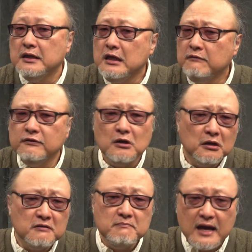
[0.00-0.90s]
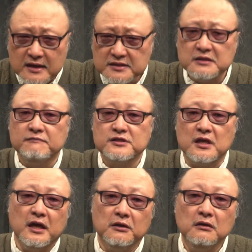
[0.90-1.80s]
even on a massive
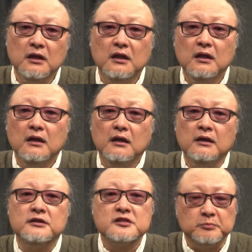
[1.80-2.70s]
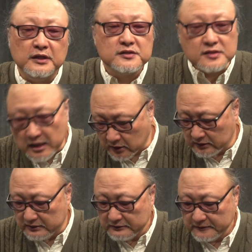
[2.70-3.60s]
scale, in a split second.